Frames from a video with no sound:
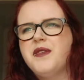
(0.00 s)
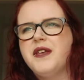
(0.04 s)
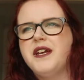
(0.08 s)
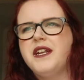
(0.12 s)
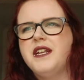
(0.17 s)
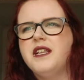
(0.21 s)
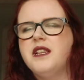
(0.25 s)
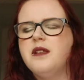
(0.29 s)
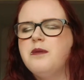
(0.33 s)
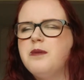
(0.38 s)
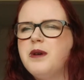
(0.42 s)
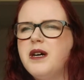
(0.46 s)
And
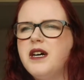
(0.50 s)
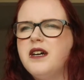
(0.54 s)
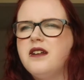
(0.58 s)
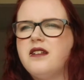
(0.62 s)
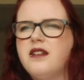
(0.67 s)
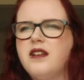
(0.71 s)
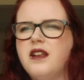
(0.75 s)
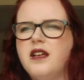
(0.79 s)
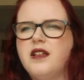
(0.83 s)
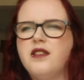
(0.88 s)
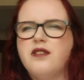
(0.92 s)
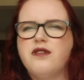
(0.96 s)
in the
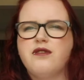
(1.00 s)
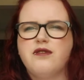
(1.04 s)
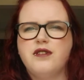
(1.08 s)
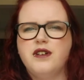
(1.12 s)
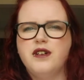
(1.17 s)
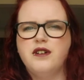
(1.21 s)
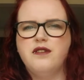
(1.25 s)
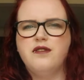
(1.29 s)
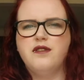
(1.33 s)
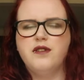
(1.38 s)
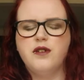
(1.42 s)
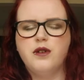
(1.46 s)
past like 3
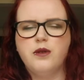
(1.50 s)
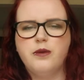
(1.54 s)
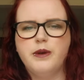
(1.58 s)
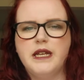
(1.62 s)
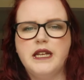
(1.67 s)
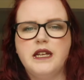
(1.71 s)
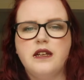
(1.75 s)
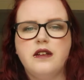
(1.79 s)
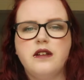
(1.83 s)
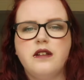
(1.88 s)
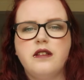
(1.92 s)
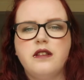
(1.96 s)
or 4
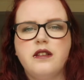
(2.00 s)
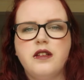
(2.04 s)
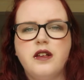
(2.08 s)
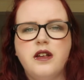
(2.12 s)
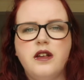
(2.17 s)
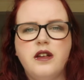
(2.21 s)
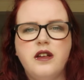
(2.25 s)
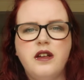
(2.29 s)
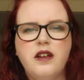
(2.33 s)
weeks,